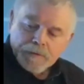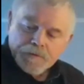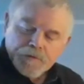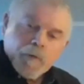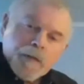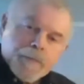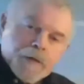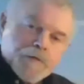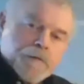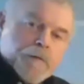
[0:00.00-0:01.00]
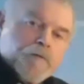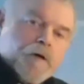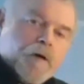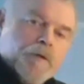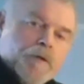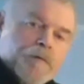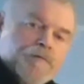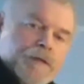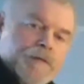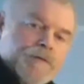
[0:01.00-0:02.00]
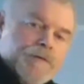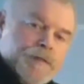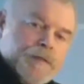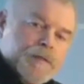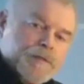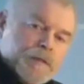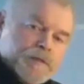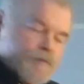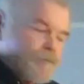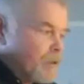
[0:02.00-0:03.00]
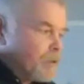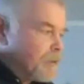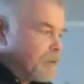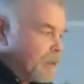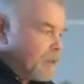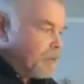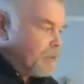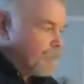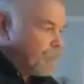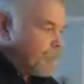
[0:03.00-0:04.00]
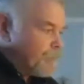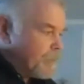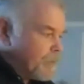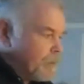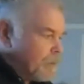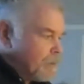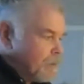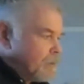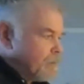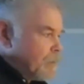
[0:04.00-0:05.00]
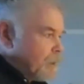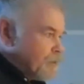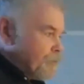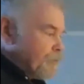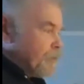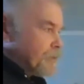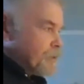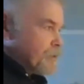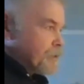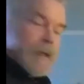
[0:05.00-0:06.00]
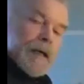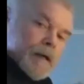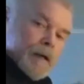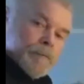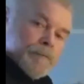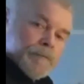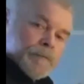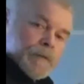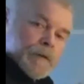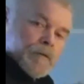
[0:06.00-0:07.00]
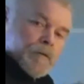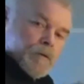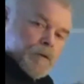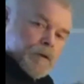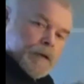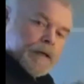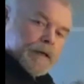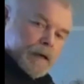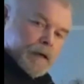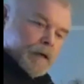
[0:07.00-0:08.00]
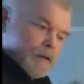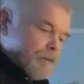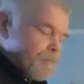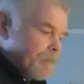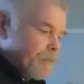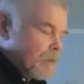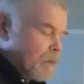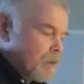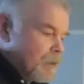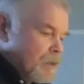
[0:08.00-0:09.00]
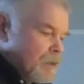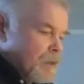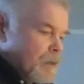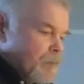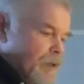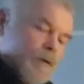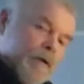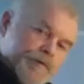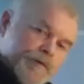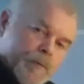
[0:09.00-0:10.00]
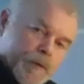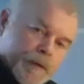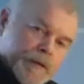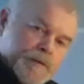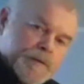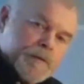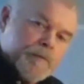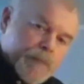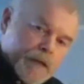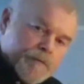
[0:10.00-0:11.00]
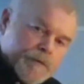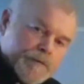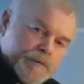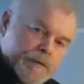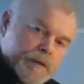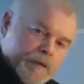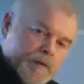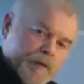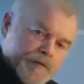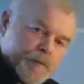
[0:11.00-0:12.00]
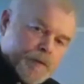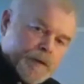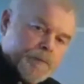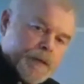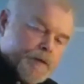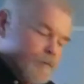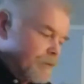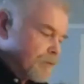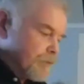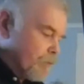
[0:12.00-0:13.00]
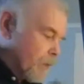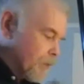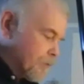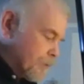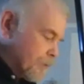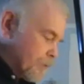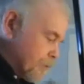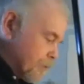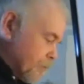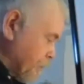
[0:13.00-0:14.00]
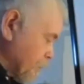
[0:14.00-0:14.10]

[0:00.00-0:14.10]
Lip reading: So my picture of carbon offsets, you see, is fairly negative. I do think it's a scam or a con, but it also brings benefits. It can also bring benefits to ranchers.